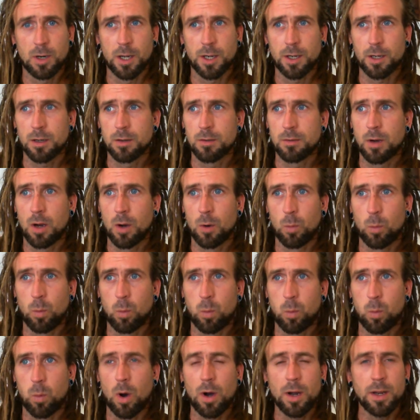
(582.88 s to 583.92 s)
white
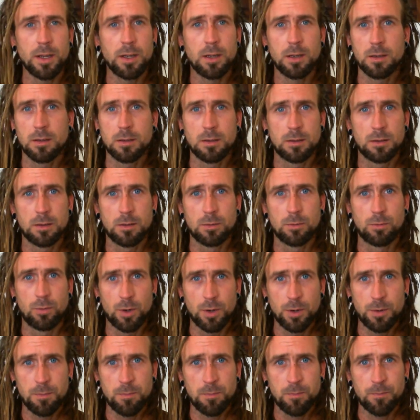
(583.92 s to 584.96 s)
room
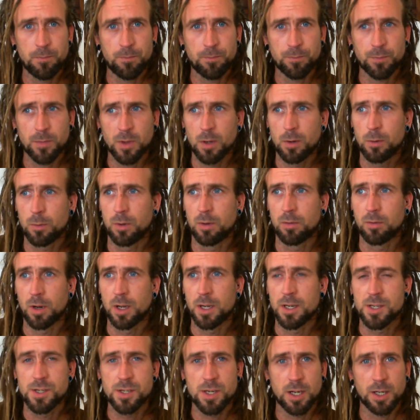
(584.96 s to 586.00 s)
with like circular
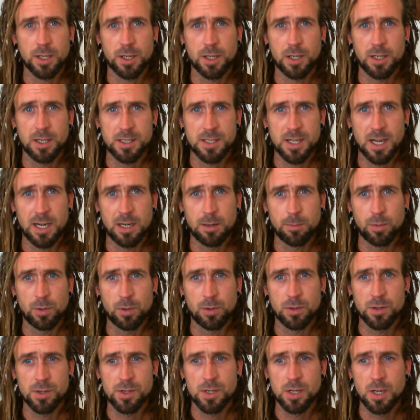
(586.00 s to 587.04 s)
tables.
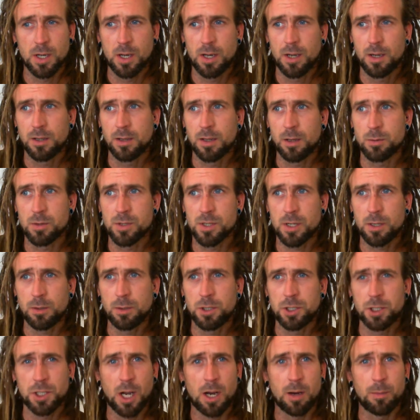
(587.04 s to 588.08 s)
There was no sharp
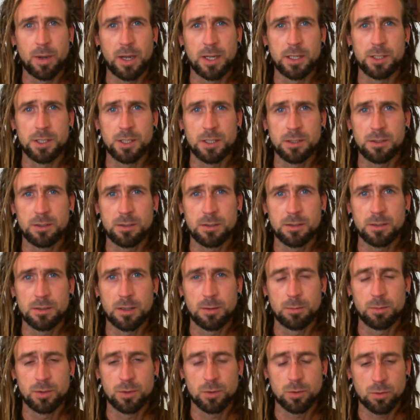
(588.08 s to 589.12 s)
edges, it was all
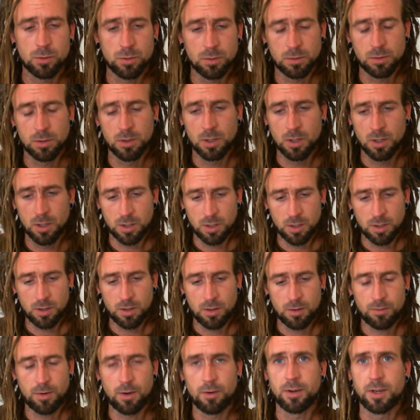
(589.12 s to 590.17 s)
very
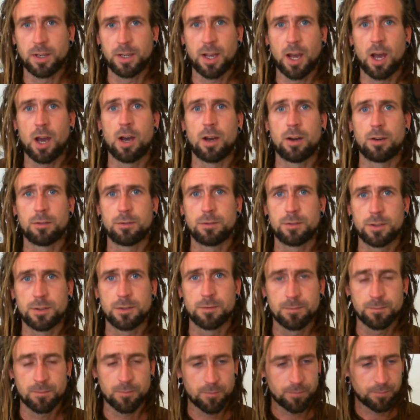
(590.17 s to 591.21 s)
curved,
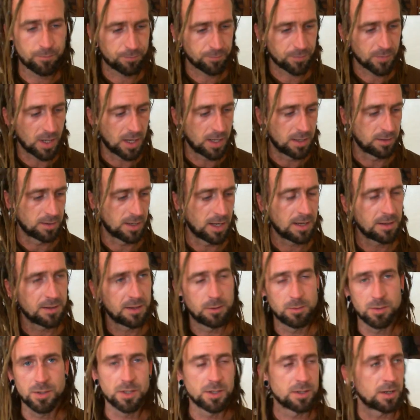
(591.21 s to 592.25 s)
and there was another
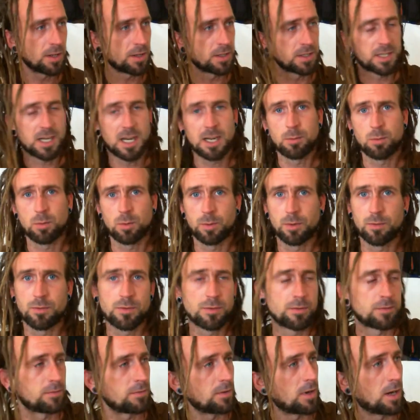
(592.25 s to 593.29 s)
table with
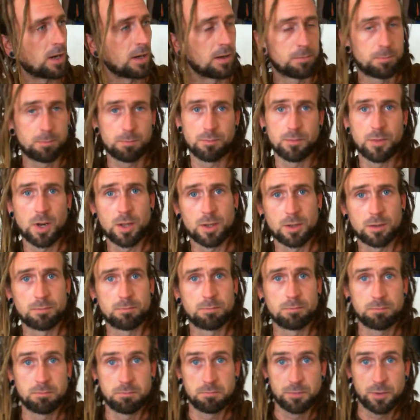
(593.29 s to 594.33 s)
another
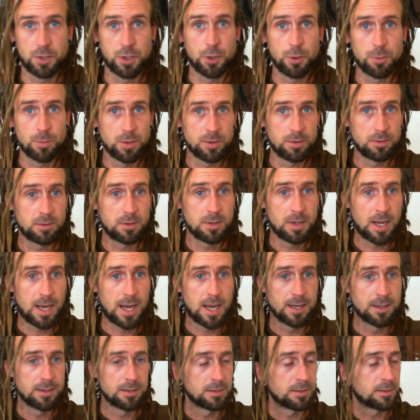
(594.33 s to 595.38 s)
human and
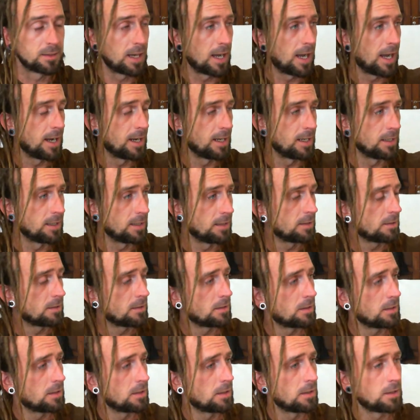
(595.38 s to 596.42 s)
a
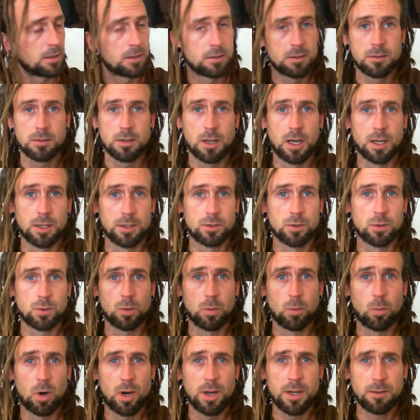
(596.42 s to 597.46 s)
tall white
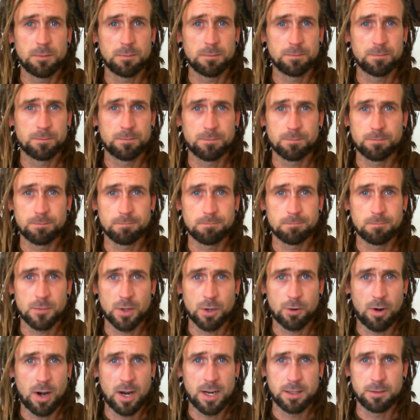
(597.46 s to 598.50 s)
grey
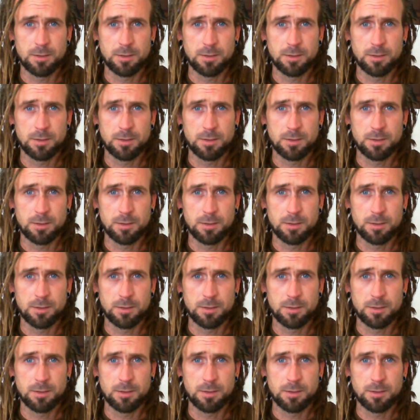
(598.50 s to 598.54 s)
person.